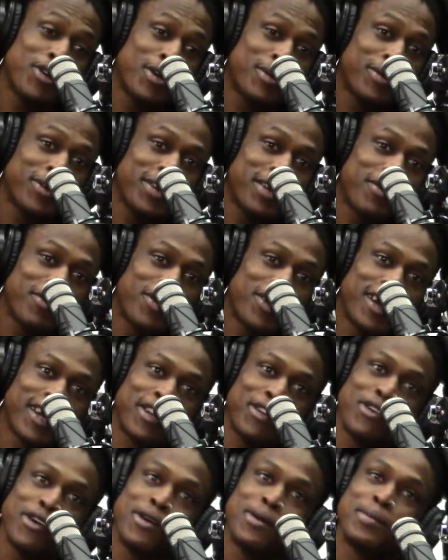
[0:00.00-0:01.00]
up. Don't get me wrong. I
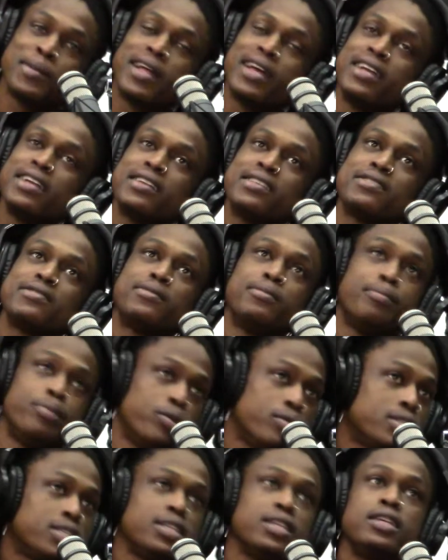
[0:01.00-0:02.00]
grew up like
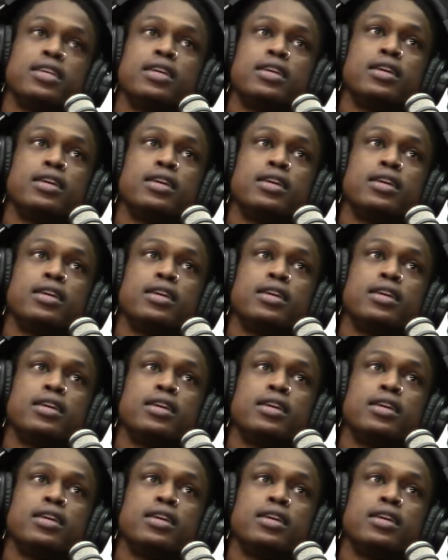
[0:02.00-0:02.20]
Boosie,